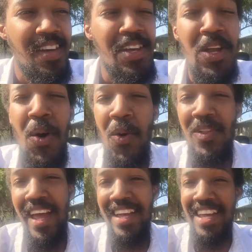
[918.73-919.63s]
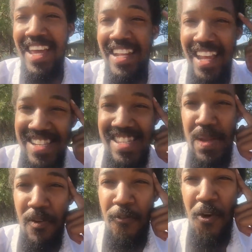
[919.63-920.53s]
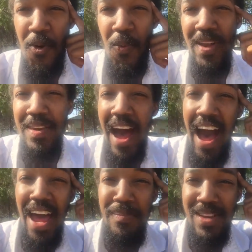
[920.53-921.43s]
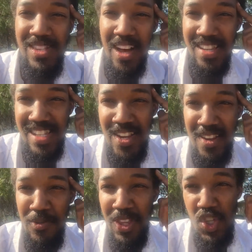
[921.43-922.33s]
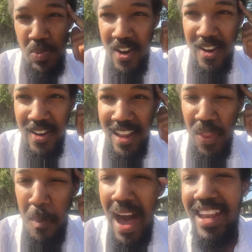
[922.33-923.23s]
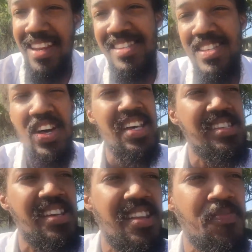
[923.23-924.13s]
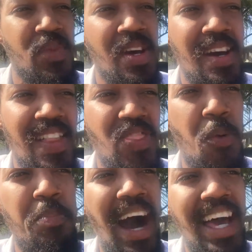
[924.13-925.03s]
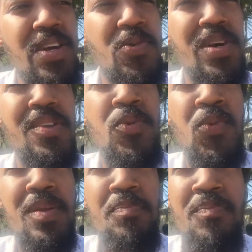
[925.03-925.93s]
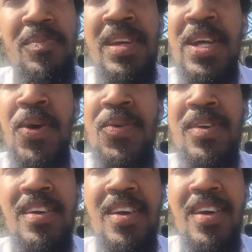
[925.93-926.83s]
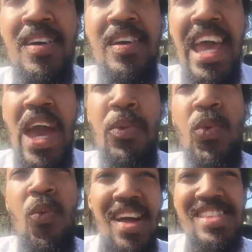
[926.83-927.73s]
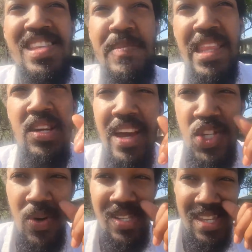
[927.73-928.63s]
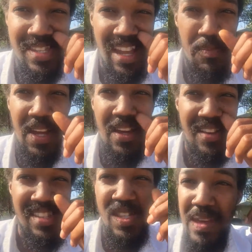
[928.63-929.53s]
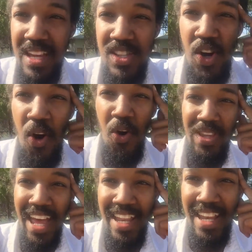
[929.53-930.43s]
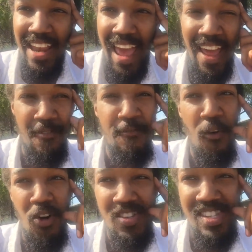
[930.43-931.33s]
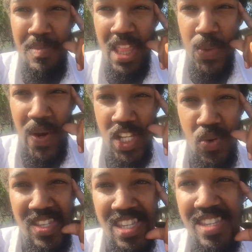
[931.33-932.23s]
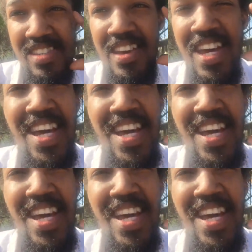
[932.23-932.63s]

you know, like again, like I said before, when I'm exhausted, when the spirit and the mind is exhausted, the body would, you know, it would want to make the right choices, not because it's being told and forced to make the right choices,